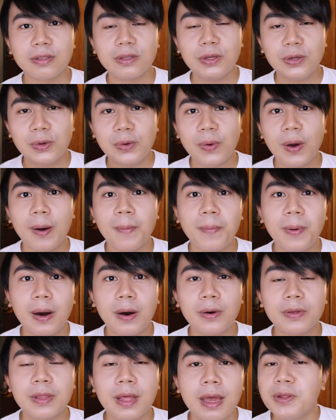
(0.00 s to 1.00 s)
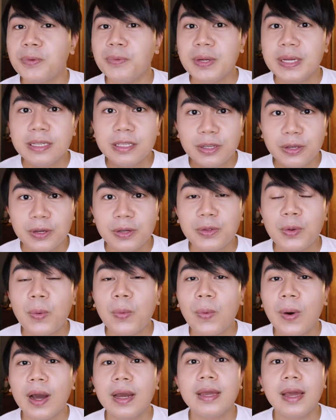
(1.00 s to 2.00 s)
to you about the reason
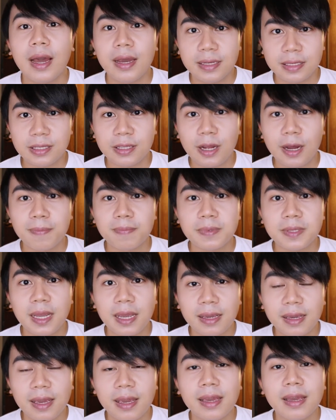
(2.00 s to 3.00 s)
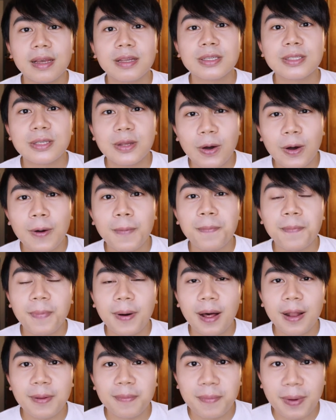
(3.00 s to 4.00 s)
why I stopped taking saw
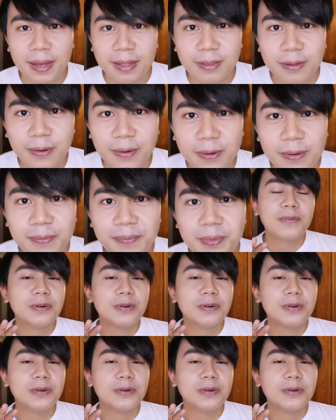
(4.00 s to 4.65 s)
palmetto.